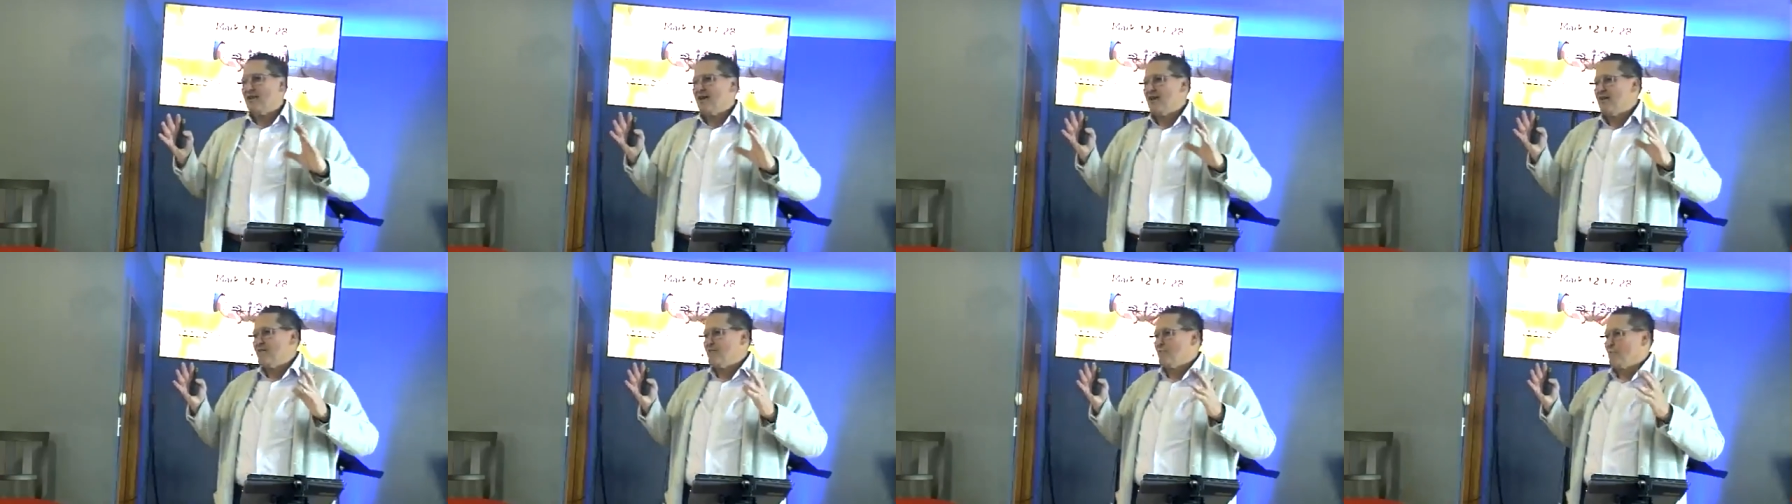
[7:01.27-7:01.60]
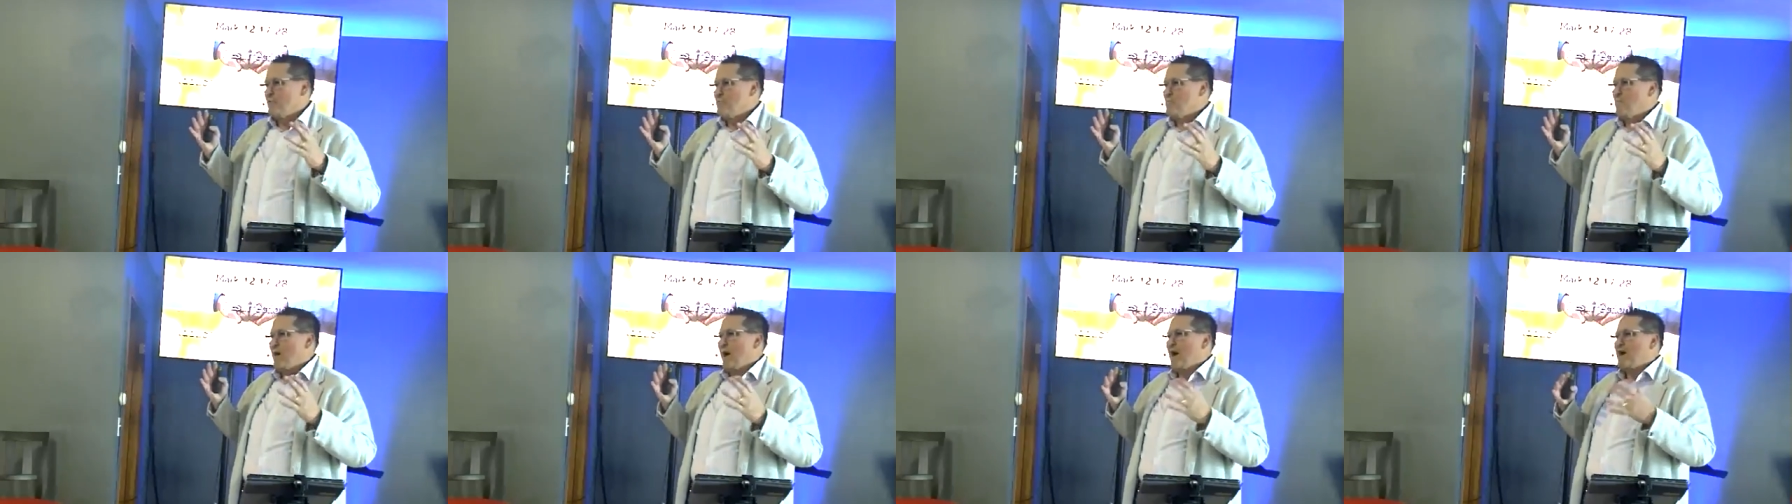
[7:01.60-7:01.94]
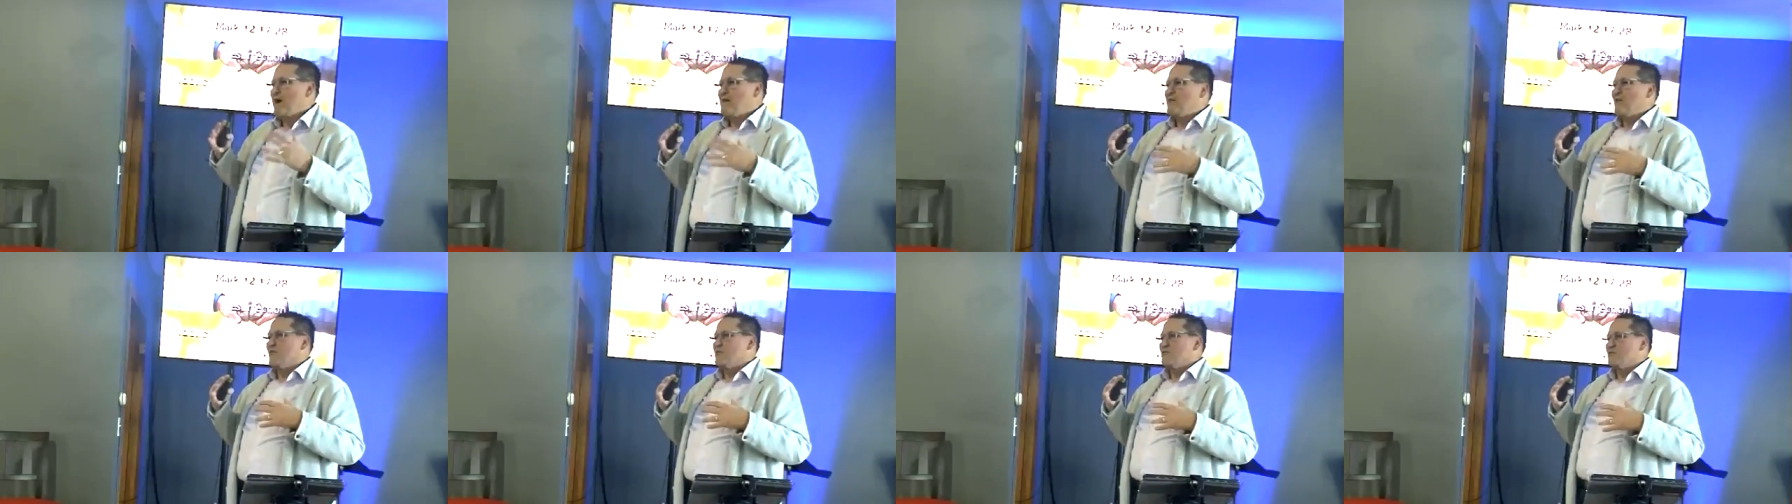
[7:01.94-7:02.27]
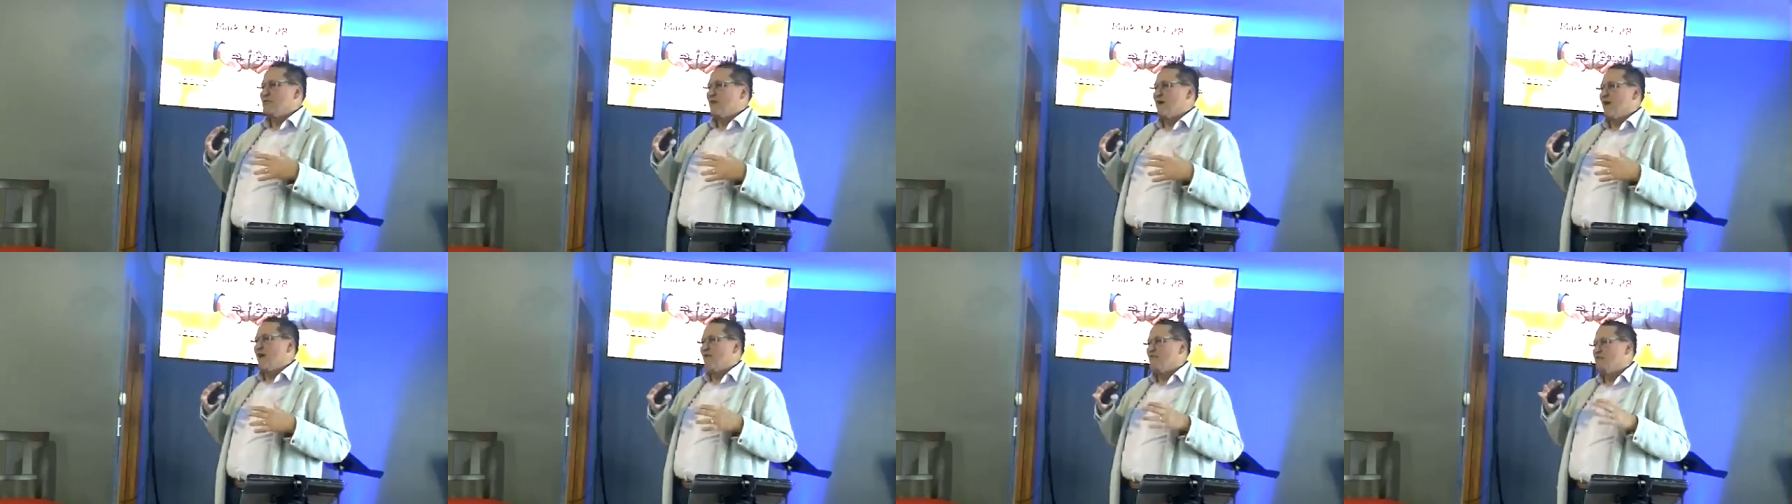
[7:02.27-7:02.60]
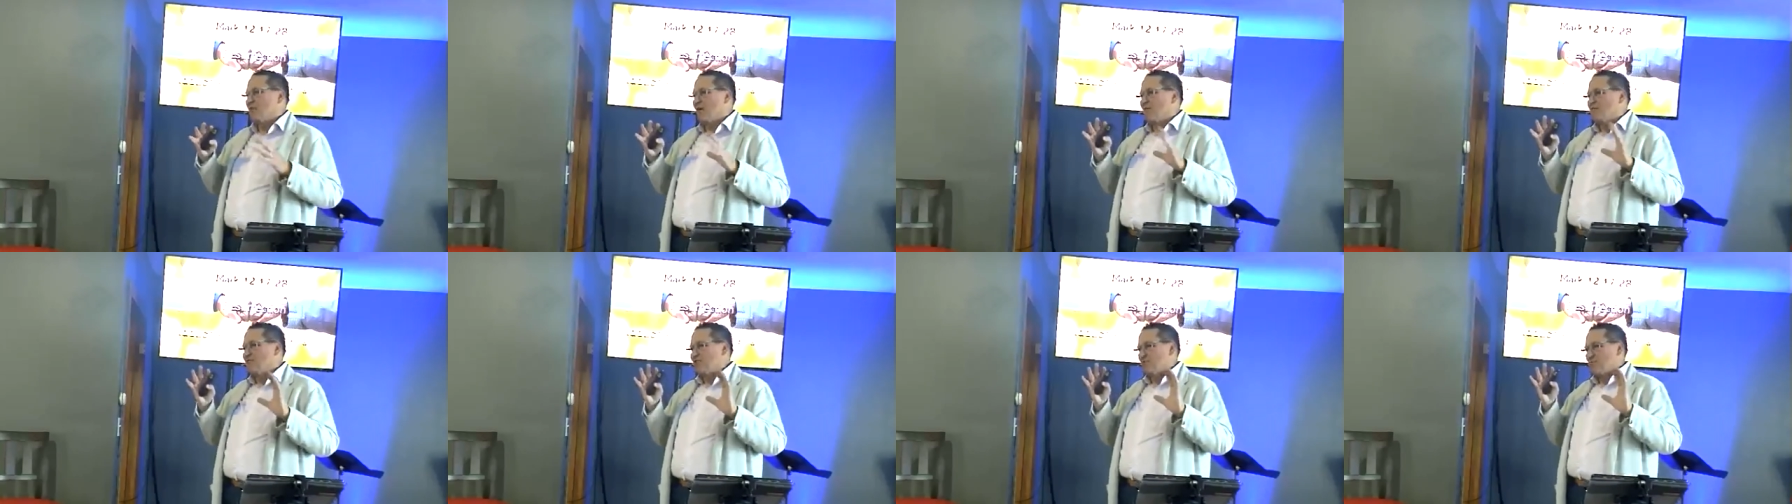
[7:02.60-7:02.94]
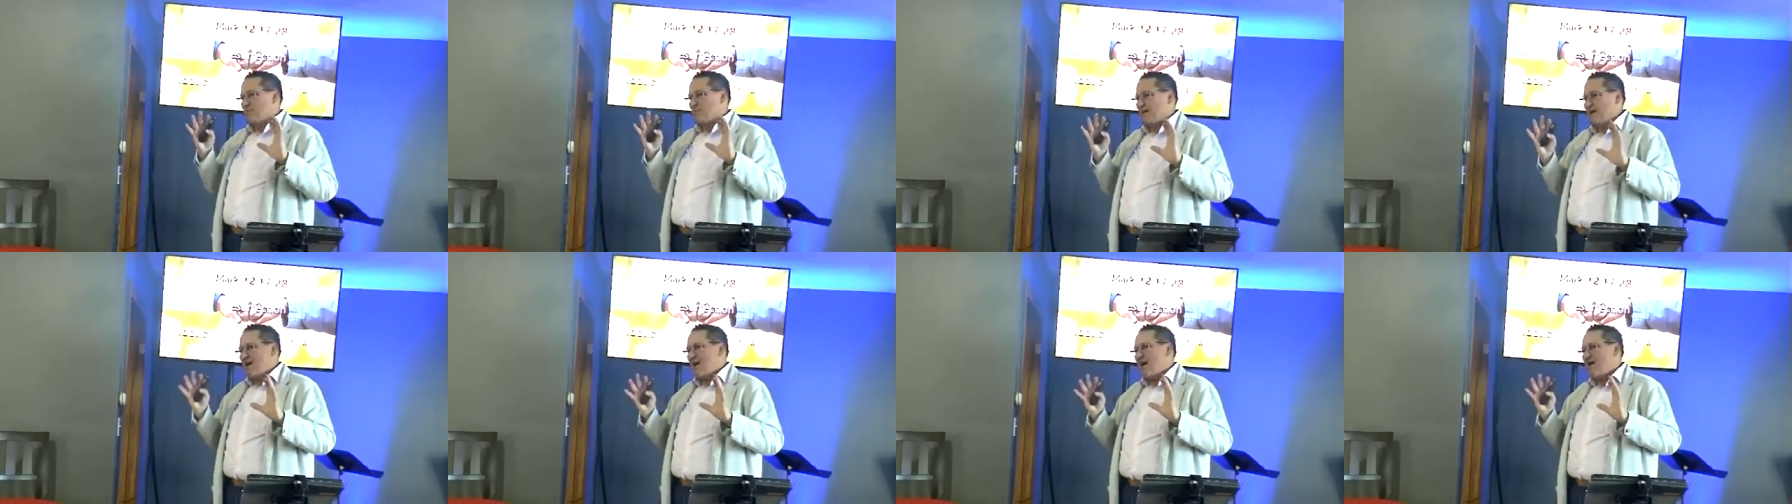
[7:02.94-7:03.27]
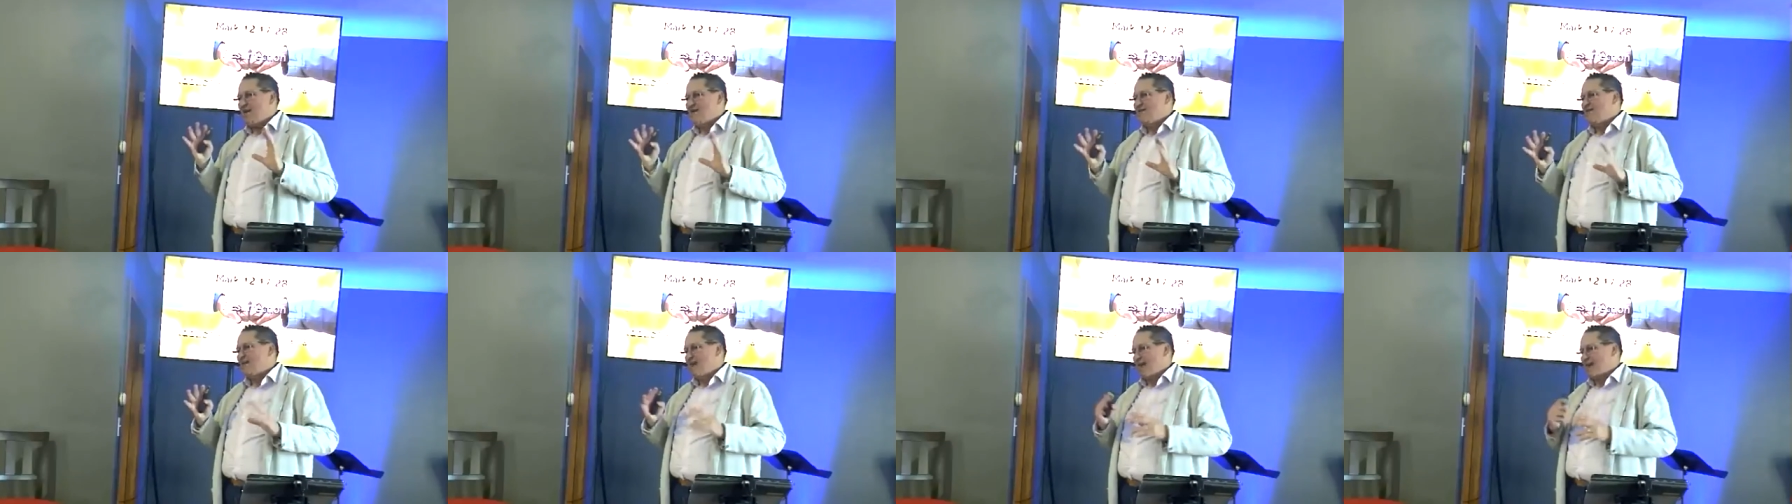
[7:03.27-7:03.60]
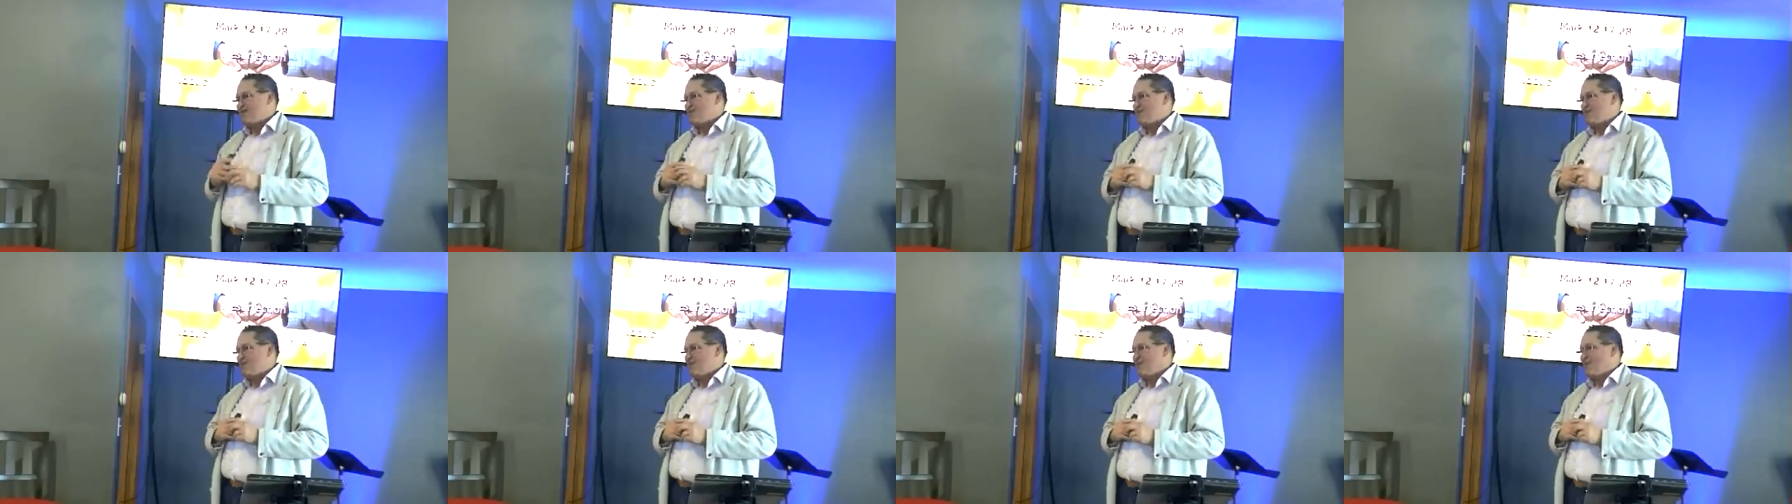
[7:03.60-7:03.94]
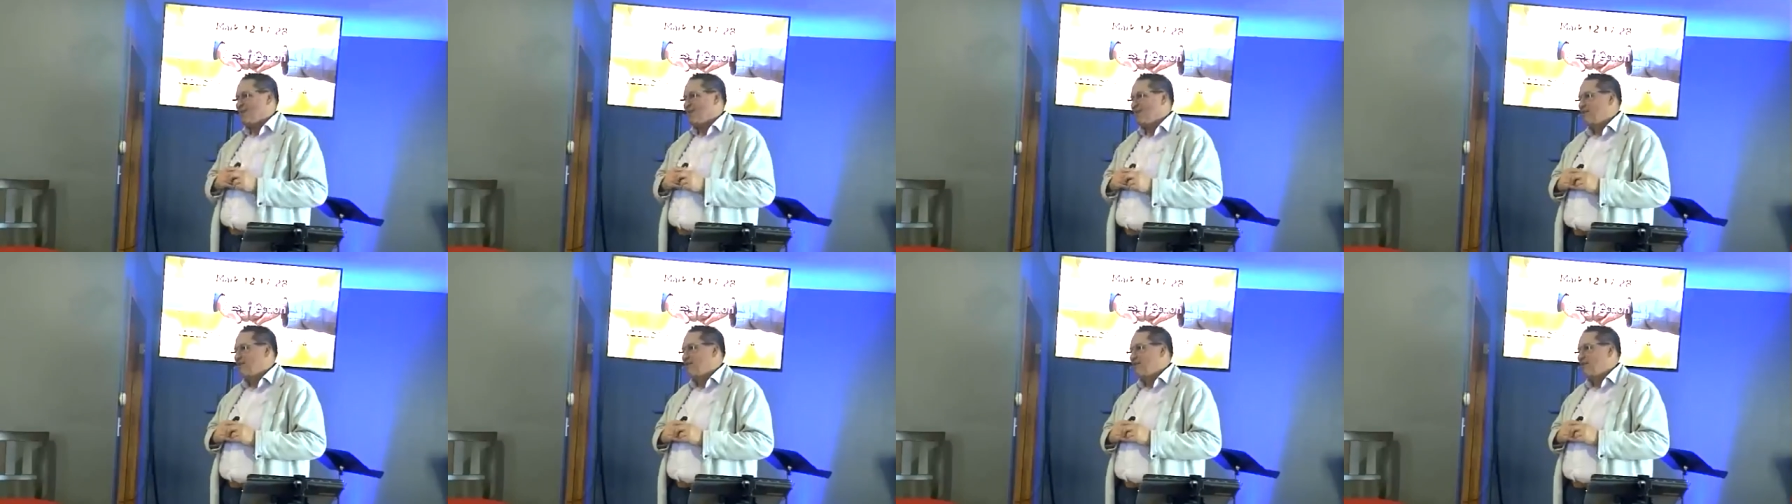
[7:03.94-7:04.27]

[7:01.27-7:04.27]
and remind ourselves of some context here.